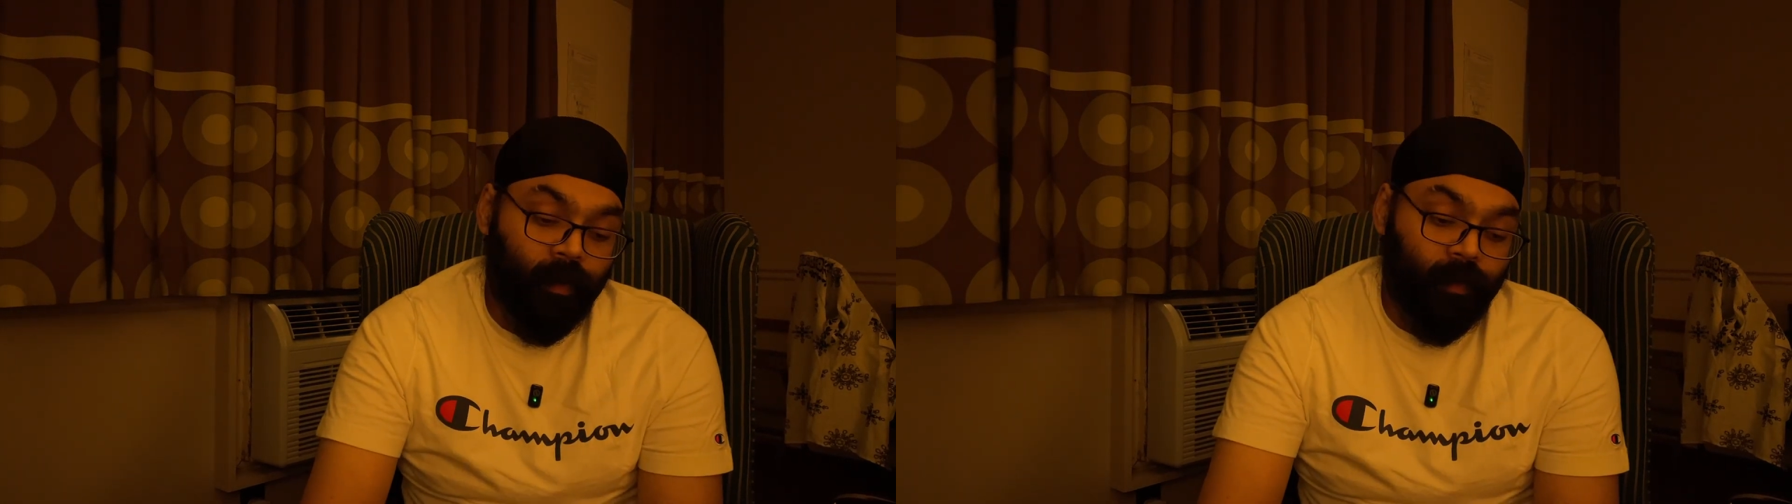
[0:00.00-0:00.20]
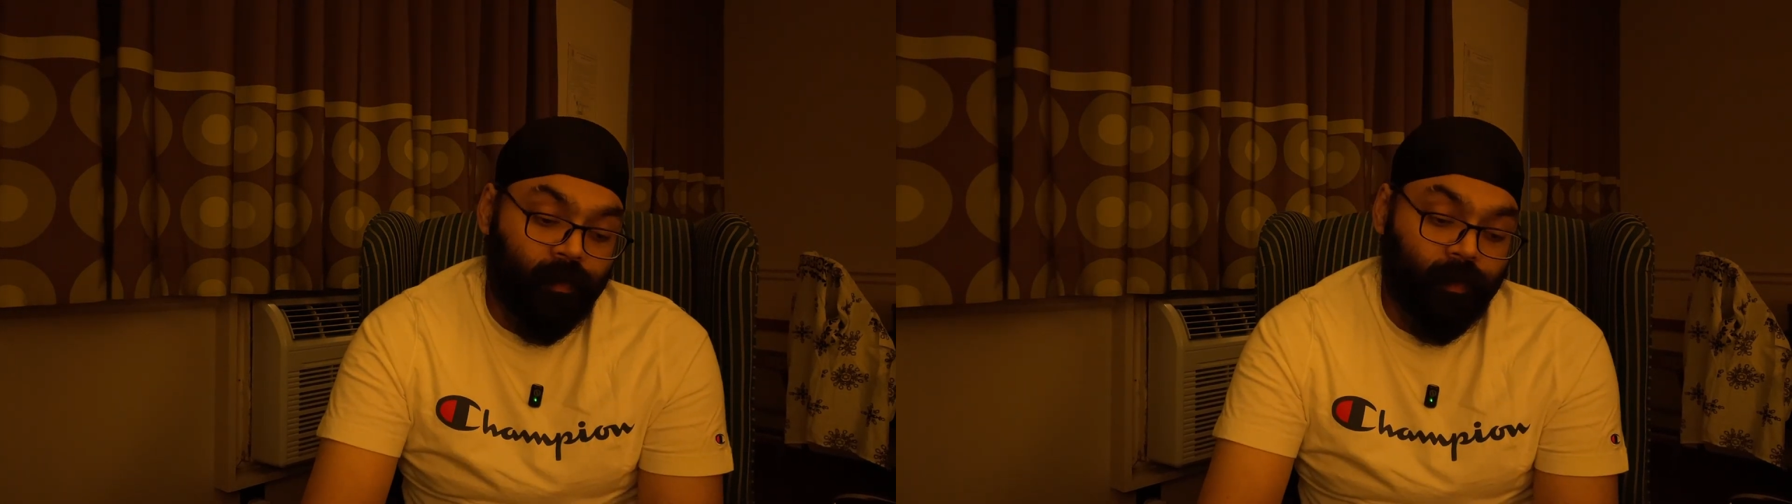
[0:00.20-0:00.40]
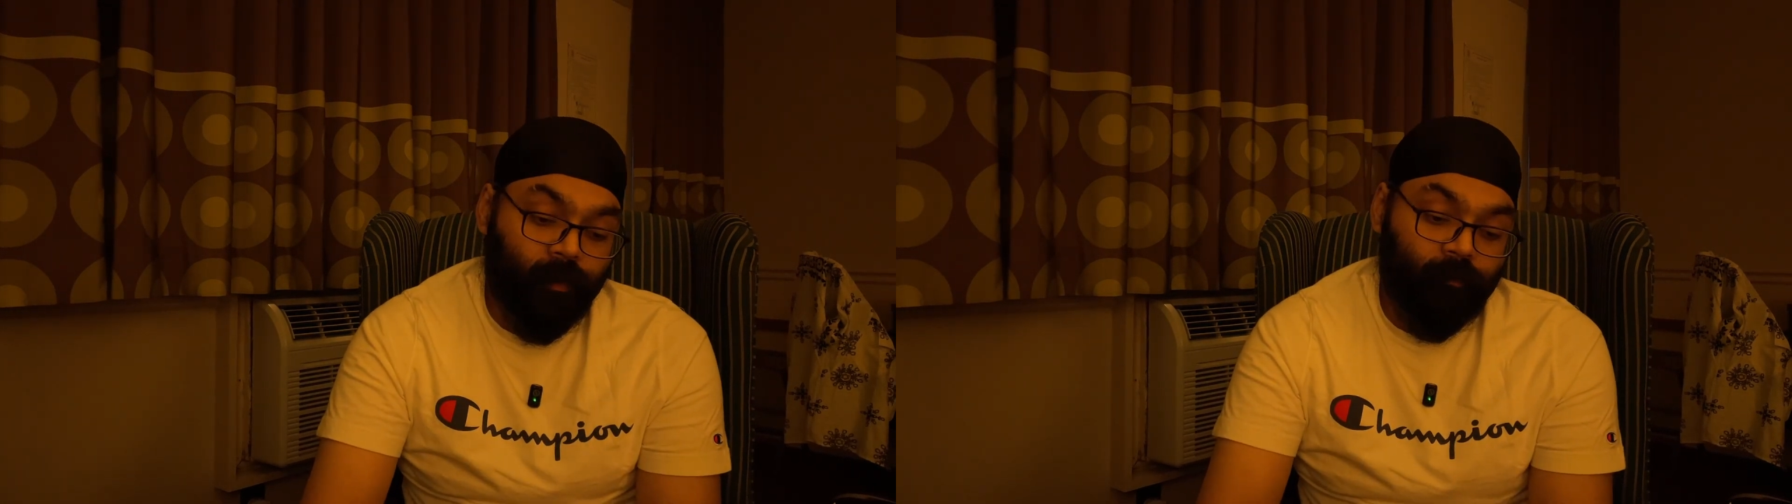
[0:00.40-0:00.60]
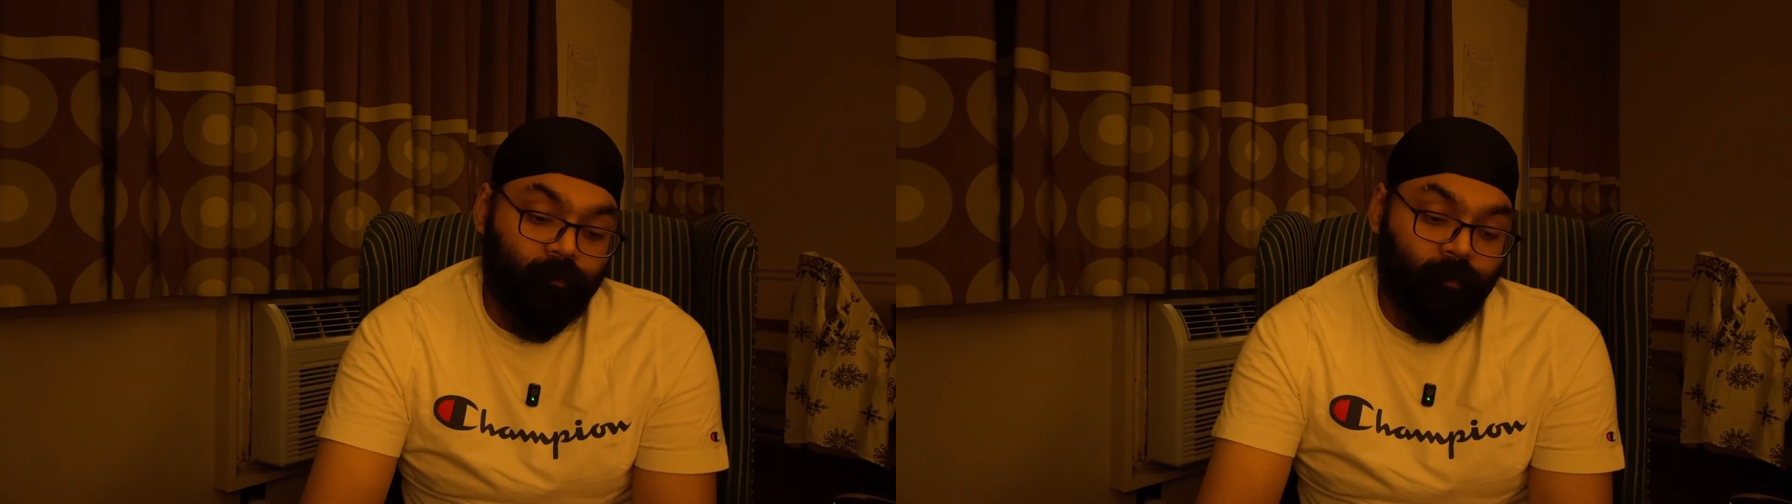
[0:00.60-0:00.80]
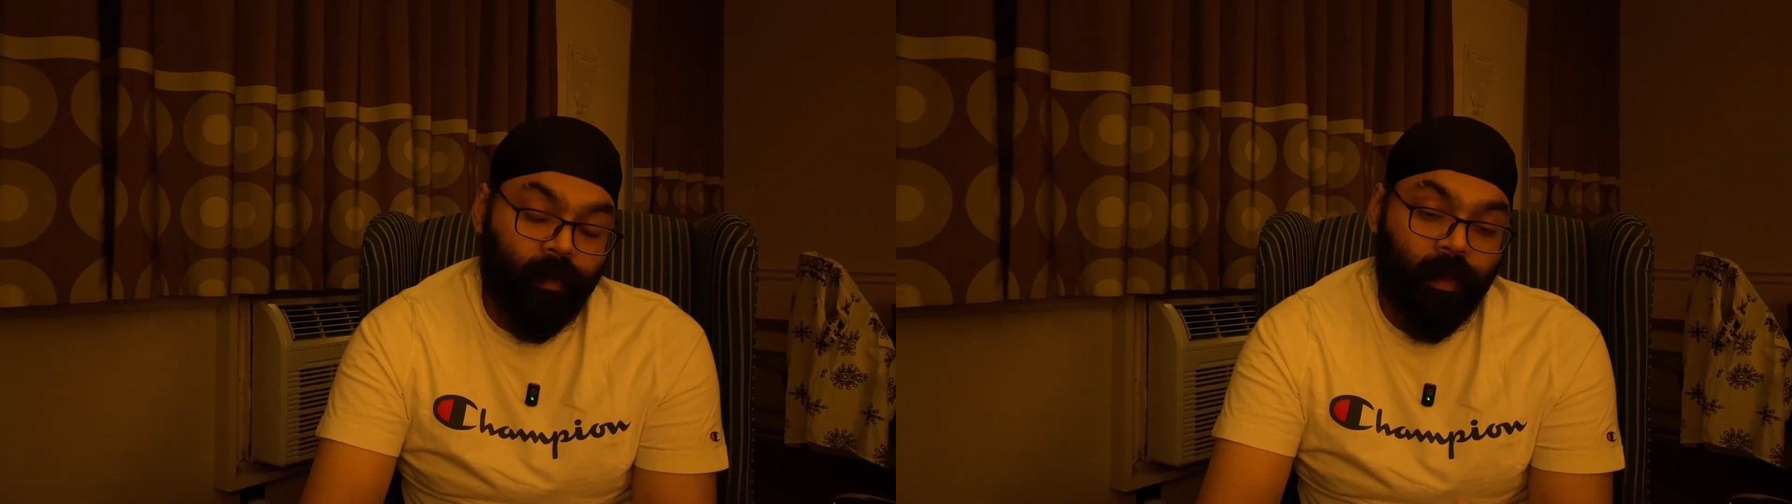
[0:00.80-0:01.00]
So
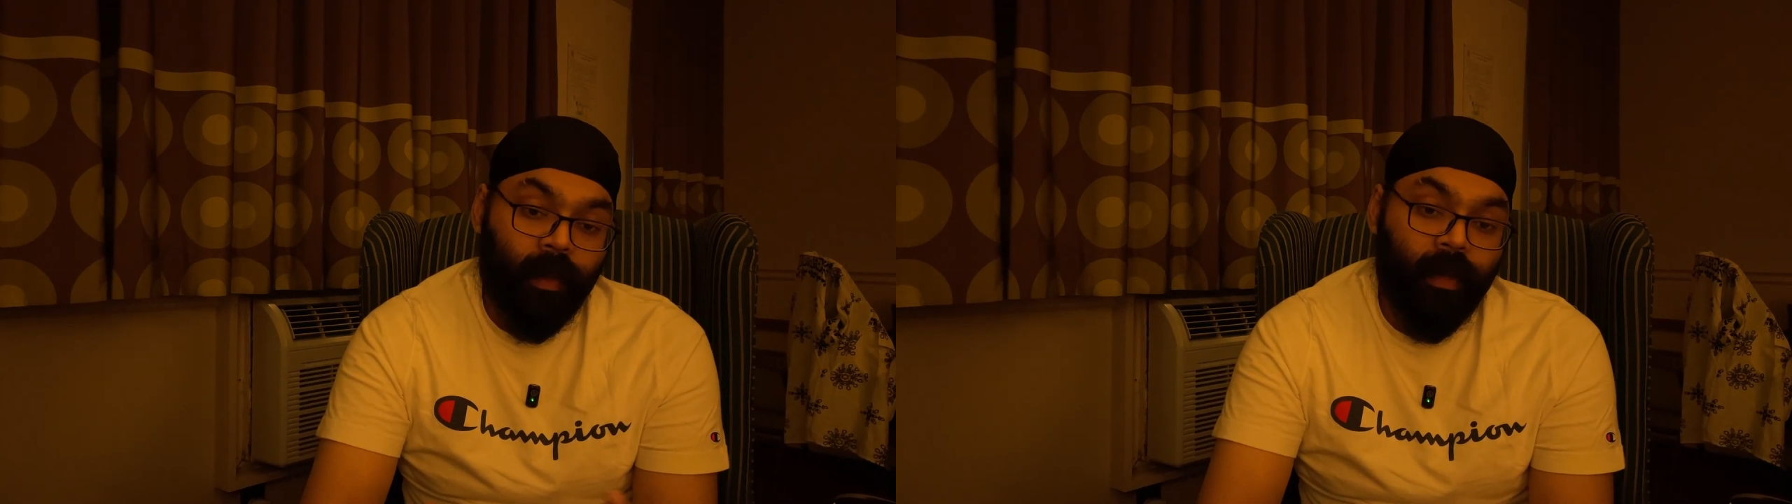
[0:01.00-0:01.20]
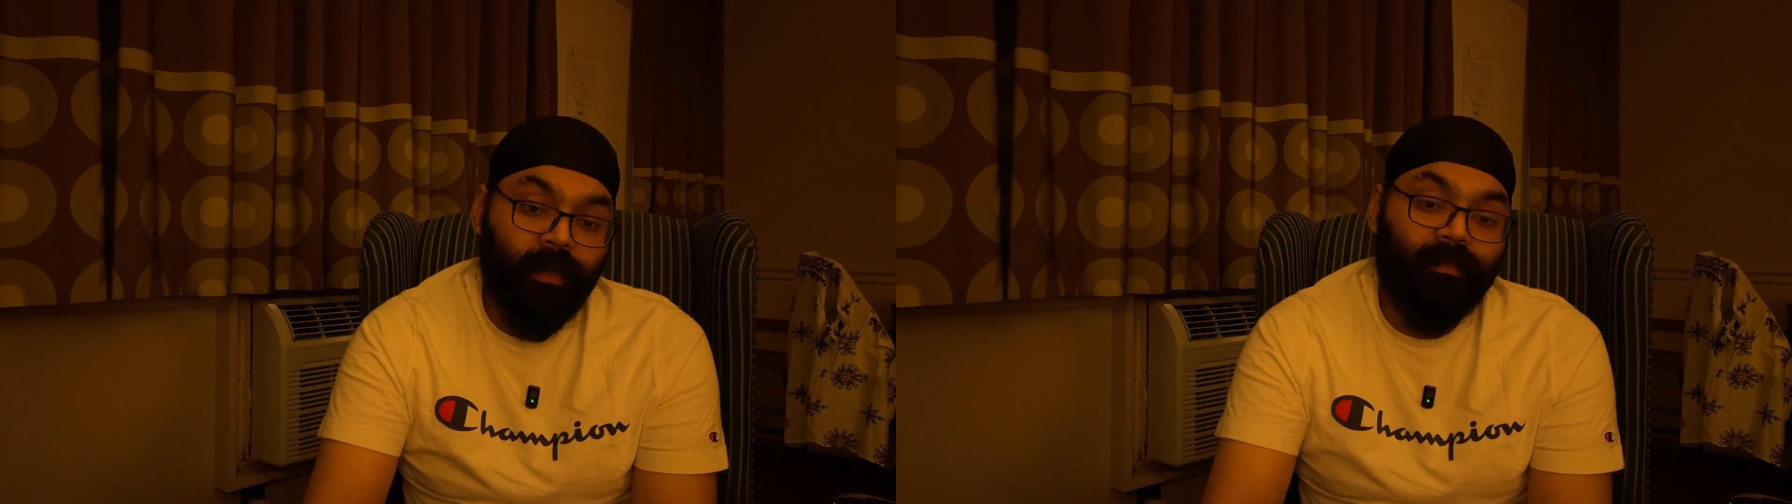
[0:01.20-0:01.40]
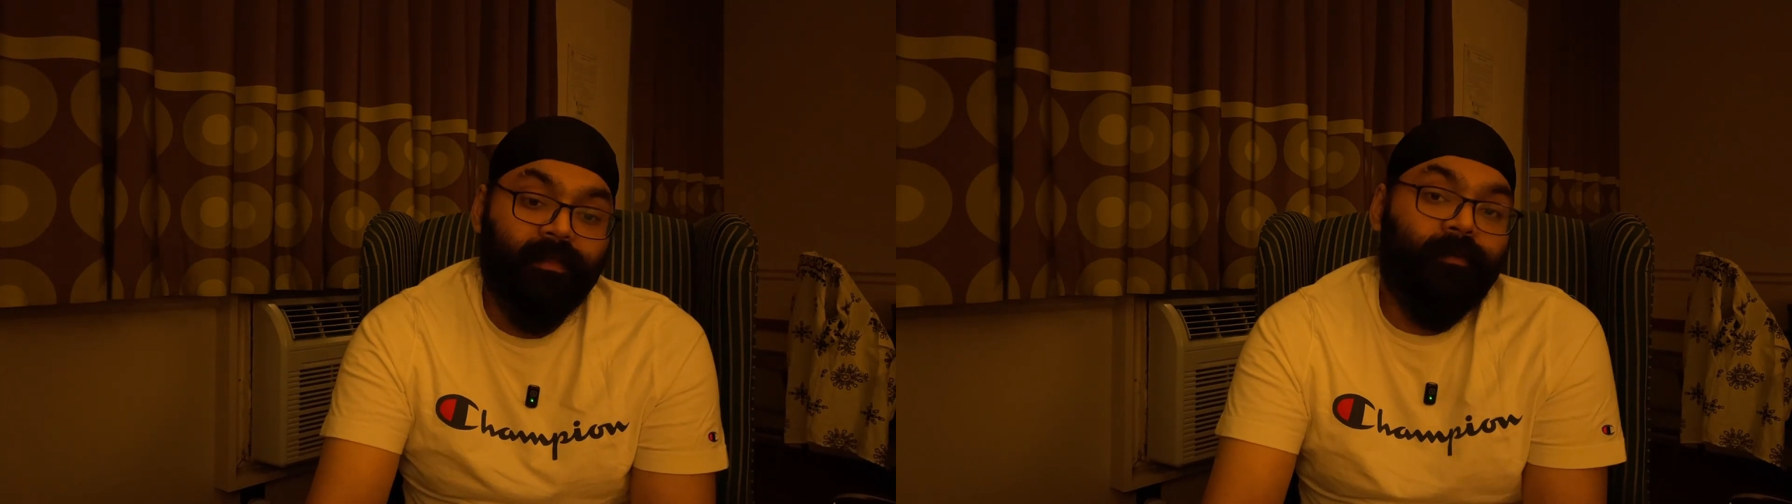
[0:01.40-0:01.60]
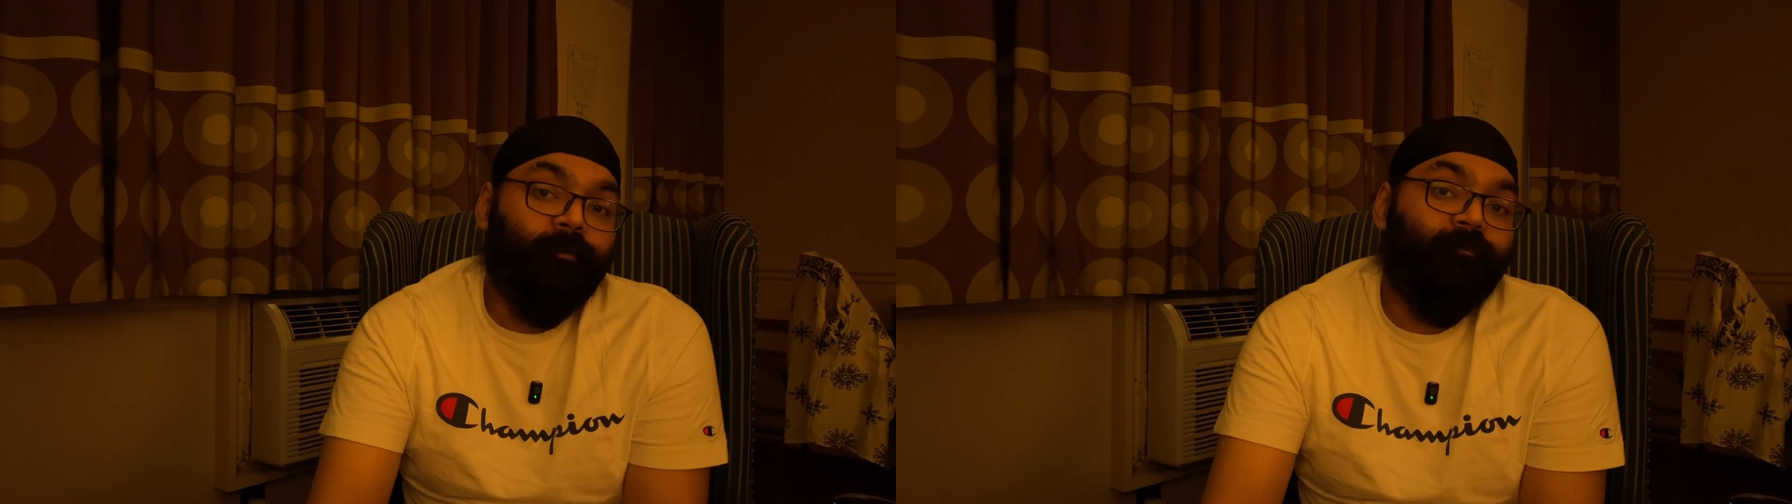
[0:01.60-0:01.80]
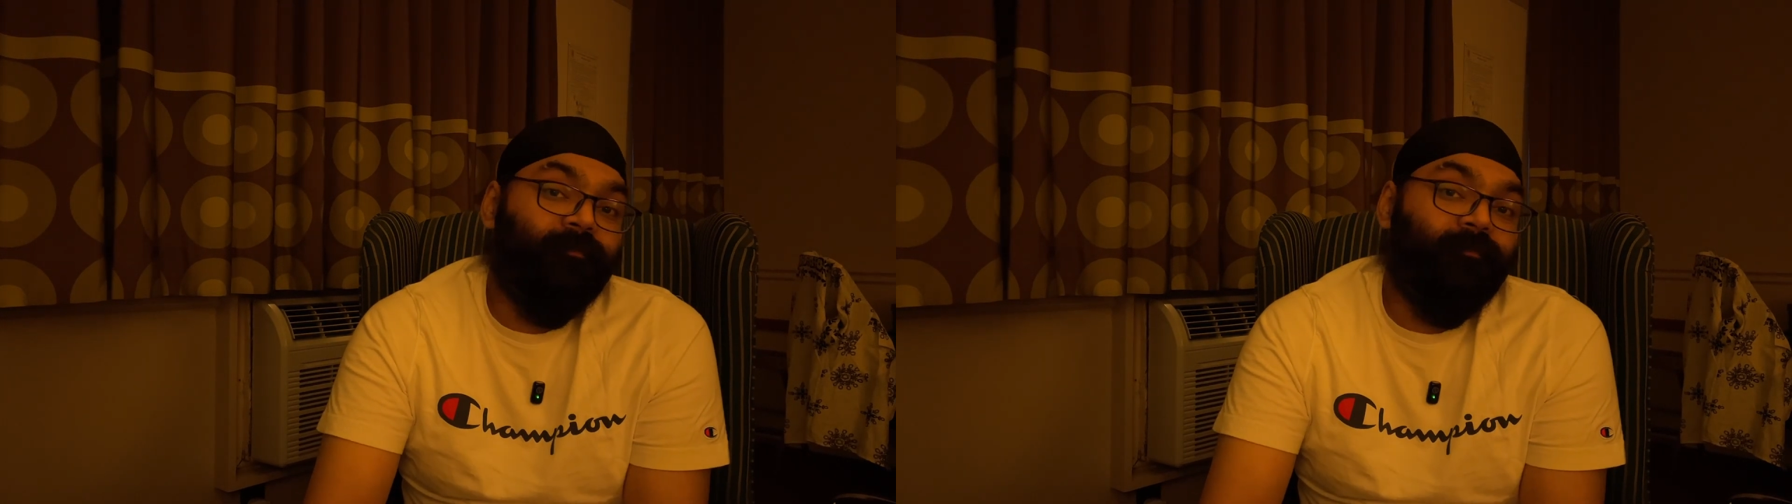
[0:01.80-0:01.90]
here's the